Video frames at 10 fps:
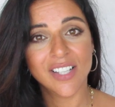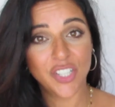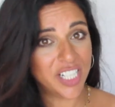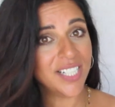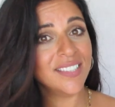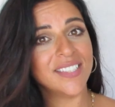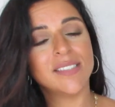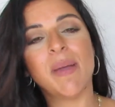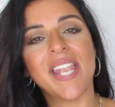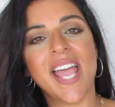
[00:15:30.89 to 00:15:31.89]
Girls is
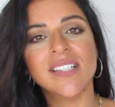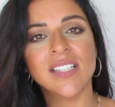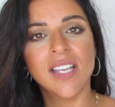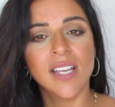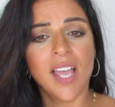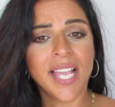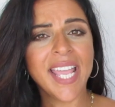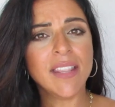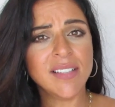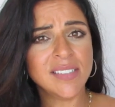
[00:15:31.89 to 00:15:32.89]
banat.
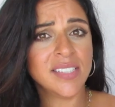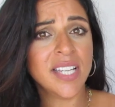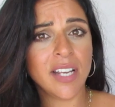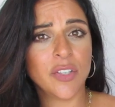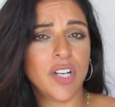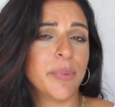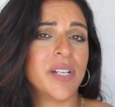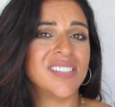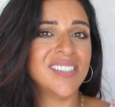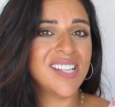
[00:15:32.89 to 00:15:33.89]
Again, this is irregular
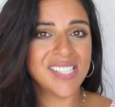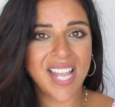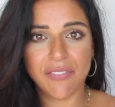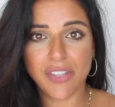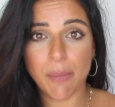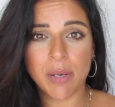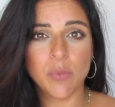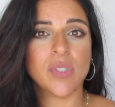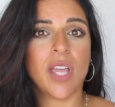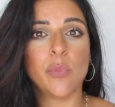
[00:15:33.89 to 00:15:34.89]
because it doesn't have ta
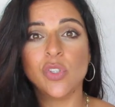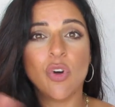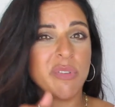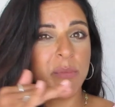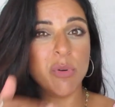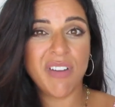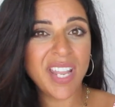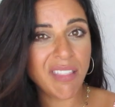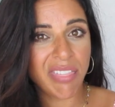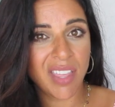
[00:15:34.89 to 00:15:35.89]
marbuta and we don't remove
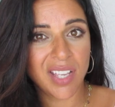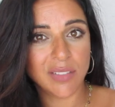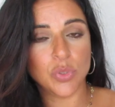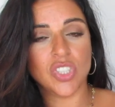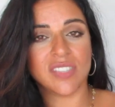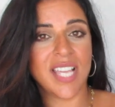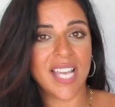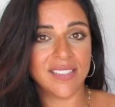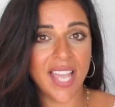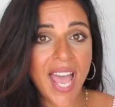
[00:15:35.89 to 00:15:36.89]
anything, we just
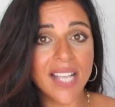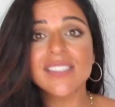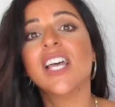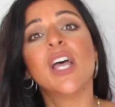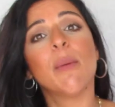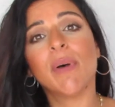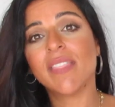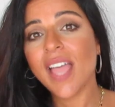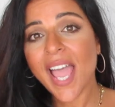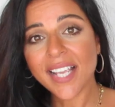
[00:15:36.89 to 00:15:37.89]
add at.
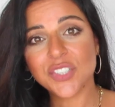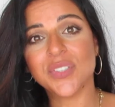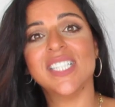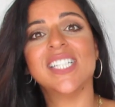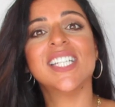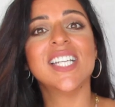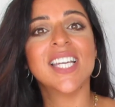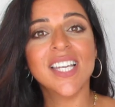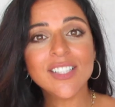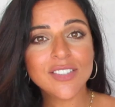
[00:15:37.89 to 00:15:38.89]
But actually,
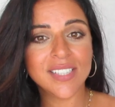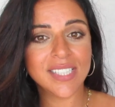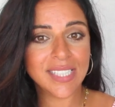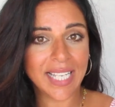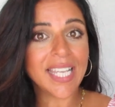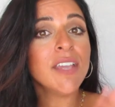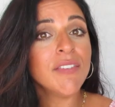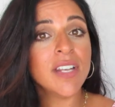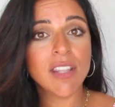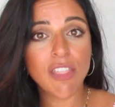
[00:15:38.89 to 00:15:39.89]

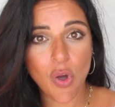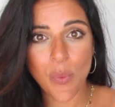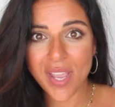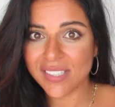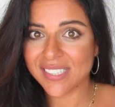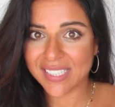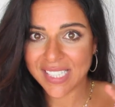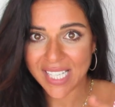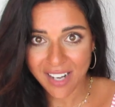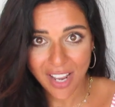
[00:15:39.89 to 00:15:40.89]
even though it's
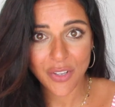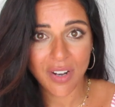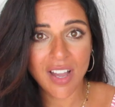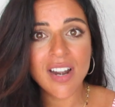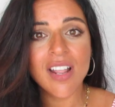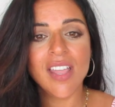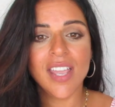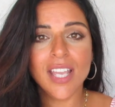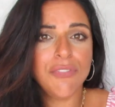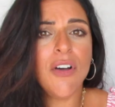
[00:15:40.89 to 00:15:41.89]
irregular,
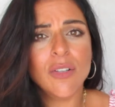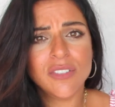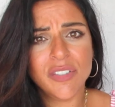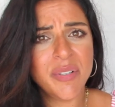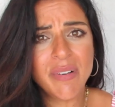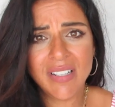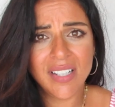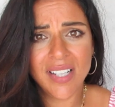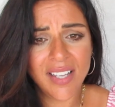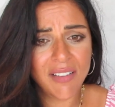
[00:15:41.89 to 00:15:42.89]
it follows the rule
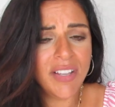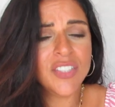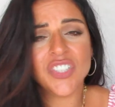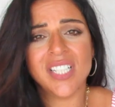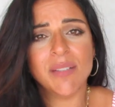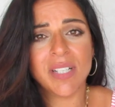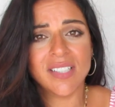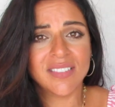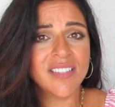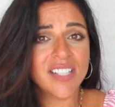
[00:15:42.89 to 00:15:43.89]
eventually,
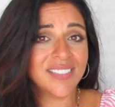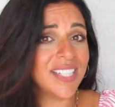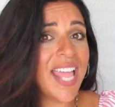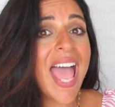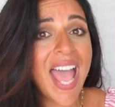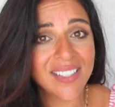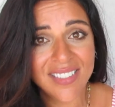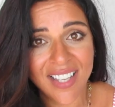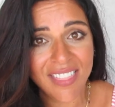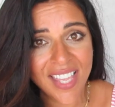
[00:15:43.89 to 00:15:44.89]
because there's an
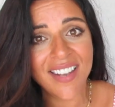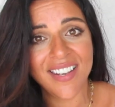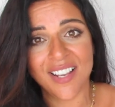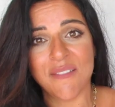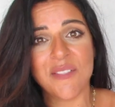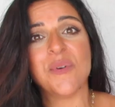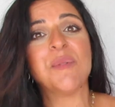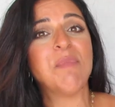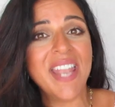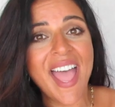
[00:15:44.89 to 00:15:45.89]
at the ending of the
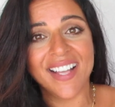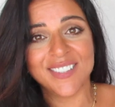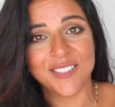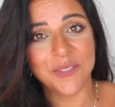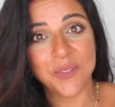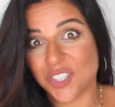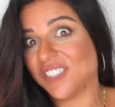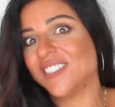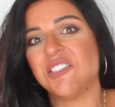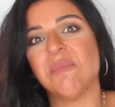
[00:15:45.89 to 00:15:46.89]
word banat, which
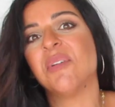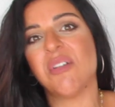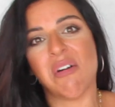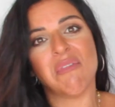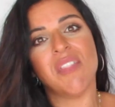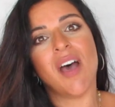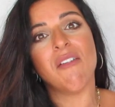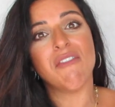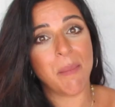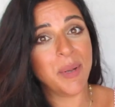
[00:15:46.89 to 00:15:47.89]
is the symbol of the
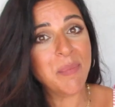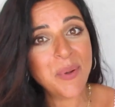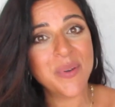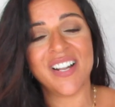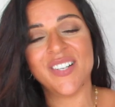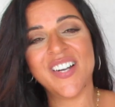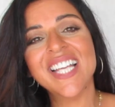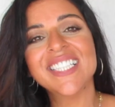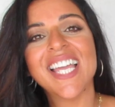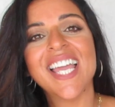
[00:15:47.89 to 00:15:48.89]
feminine plural, right?